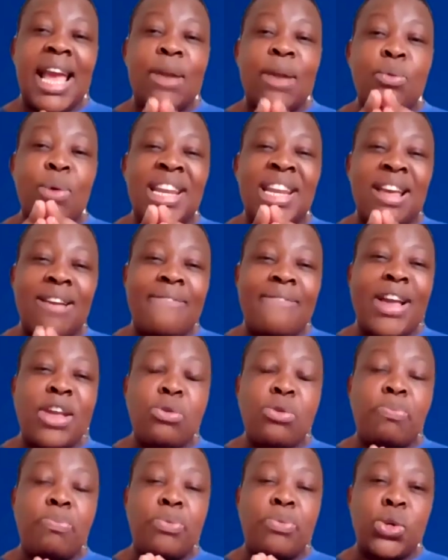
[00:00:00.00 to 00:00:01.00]
and whatever
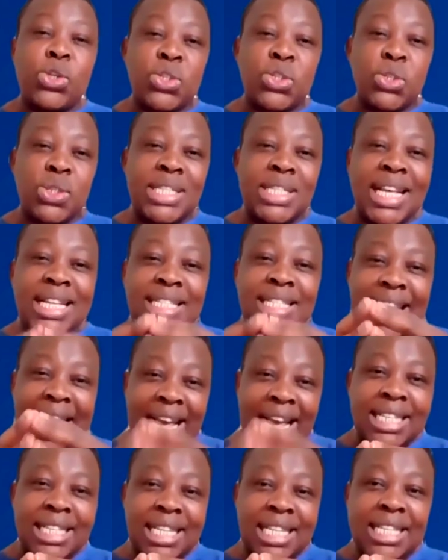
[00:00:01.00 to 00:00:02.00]
you produce as
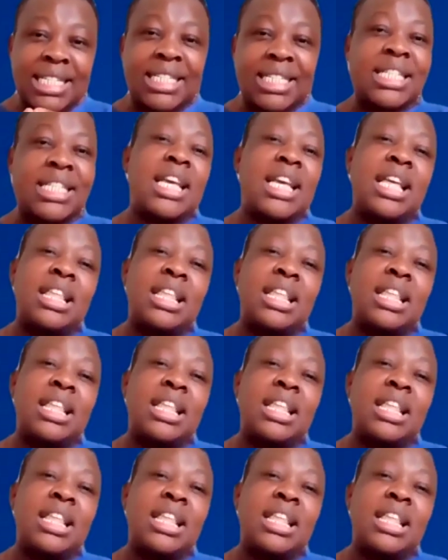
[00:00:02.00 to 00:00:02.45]
excess,